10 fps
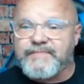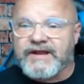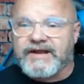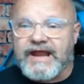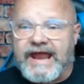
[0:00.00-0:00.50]

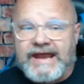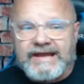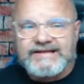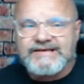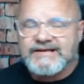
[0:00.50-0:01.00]
been an
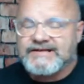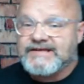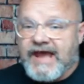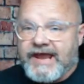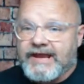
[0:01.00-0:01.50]

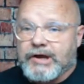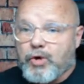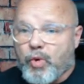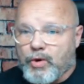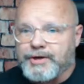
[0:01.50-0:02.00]
8-day
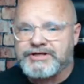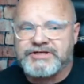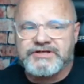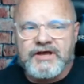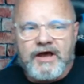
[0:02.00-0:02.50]

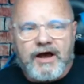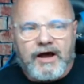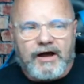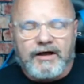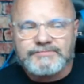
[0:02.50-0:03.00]
course.
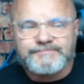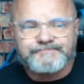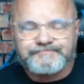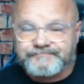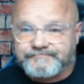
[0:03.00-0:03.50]
Uh,
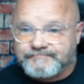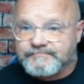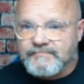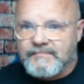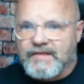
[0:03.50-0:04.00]

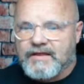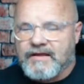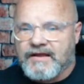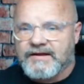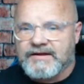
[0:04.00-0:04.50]

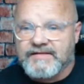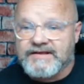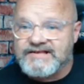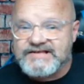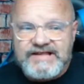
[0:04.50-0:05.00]
and
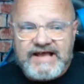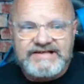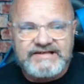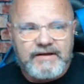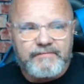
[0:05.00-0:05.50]
this is
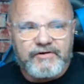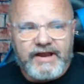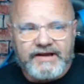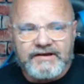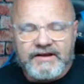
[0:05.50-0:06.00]
lesson number
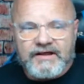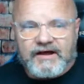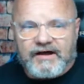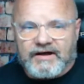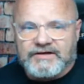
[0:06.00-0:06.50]
8.
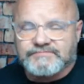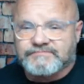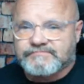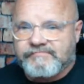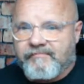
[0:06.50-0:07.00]

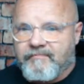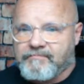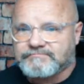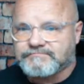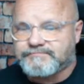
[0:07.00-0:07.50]
Um,
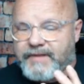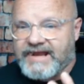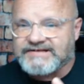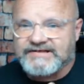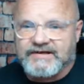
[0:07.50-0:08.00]

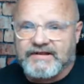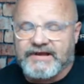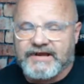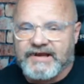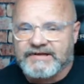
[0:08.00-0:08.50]

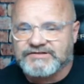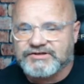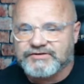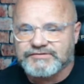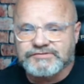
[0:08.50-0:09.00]
Basically
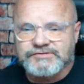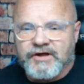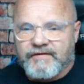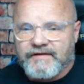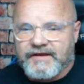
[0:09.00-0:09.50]
into
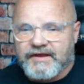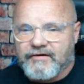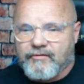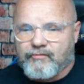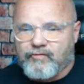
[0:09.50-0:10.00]

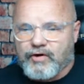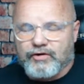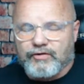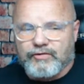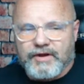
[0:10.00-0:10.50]
the
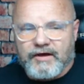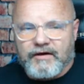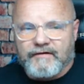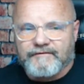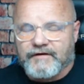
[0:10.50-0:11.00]
world
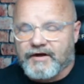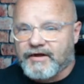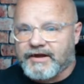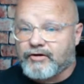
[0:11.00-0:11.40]
of a